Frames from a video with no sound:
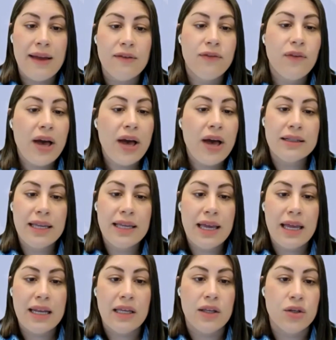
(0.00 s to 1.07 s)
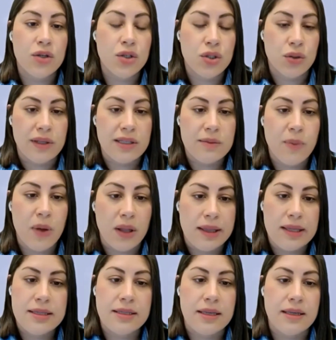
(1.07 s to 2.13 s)
And finally, any insurance
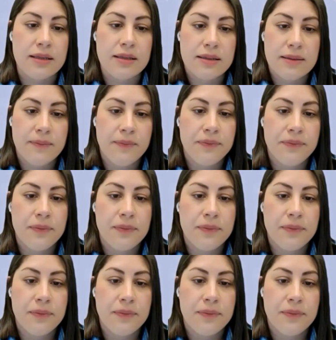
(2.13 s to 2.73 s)
policies.